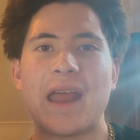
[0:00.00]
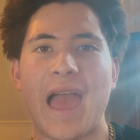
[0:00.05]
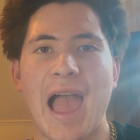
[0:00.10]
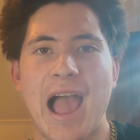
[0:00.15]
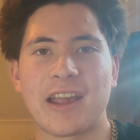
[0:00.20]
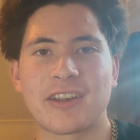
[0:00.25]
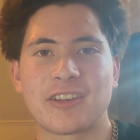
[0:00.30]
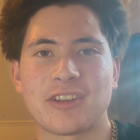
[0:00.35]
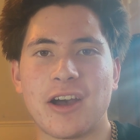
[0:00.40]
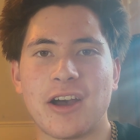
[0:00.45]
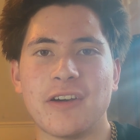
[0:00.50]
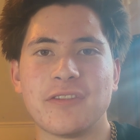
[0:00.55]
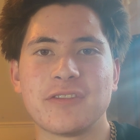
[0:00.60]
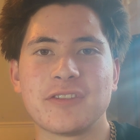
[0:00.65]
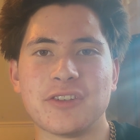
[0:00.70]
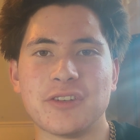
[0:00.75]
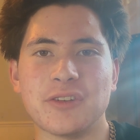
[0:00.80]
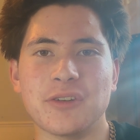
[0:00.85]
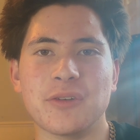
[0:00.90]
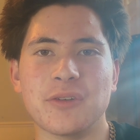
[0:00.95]
to act tough
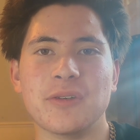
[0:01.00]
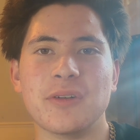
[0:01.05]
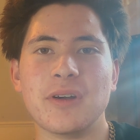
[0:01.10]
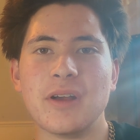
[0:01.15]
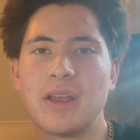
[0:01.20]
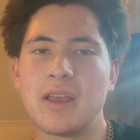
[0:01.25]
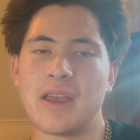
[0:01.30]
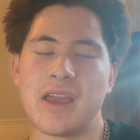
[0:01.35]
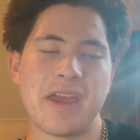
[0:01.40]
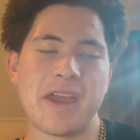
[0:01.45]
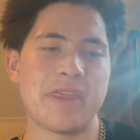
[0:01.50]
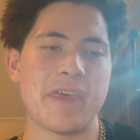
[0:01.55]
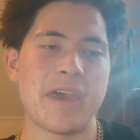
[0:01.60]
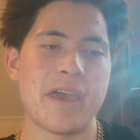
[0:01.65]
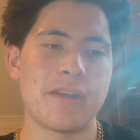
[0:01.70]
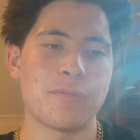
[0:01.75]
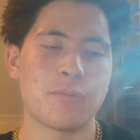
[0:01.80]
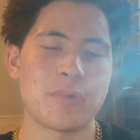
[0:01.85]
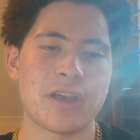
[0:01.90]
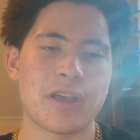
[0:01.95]
too. And
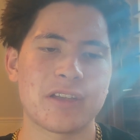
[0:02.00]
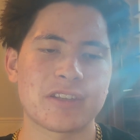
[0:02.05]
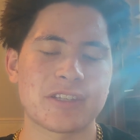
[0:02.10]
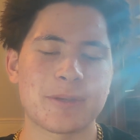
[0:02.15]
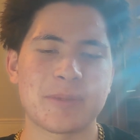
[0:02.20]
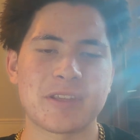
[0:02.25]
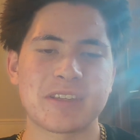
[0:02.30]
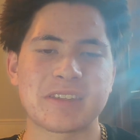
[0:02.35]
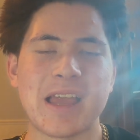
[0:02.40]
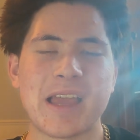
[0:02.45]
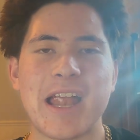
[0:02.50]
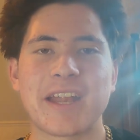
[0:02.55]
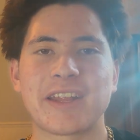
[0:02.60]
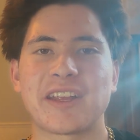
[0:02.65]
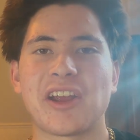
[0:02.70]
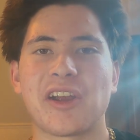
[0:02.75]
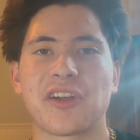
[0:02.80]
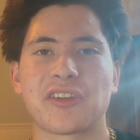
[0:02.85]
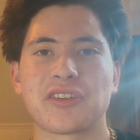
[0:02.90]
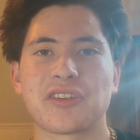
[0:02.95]
then we got some of the side
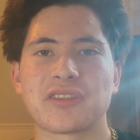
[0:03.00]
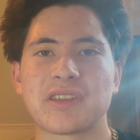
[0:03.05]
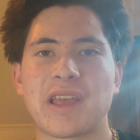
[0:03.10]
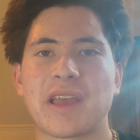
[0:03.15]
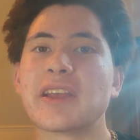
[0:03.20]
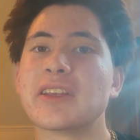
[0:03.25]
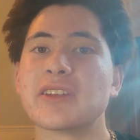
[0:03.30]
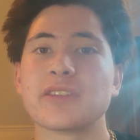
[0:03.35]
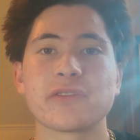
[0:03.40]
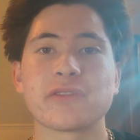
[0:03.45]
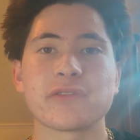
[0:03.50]
characters like his